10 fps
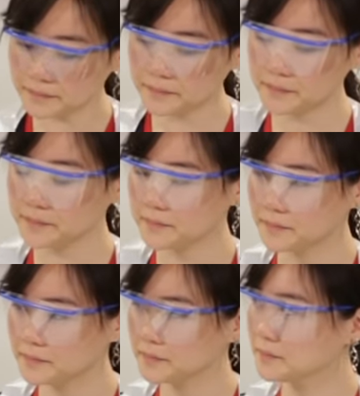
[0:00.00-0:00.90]

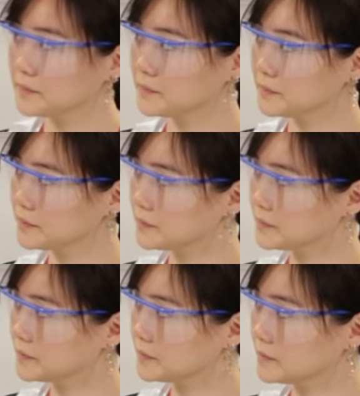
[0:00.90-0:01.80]

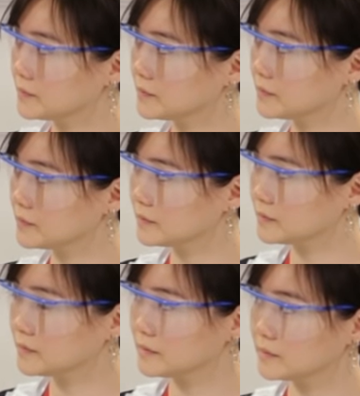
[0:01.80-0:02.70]

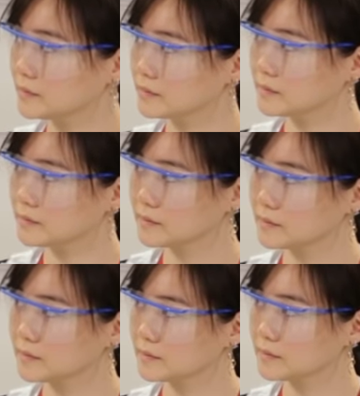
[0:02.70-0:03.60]

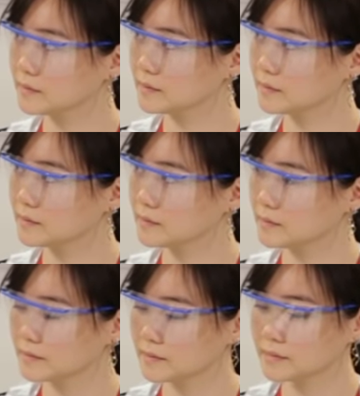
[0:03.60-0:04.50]

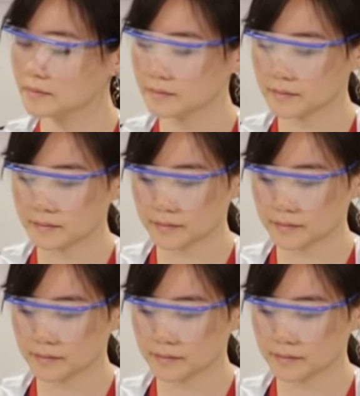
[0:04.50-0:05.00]
This person isn't speaking.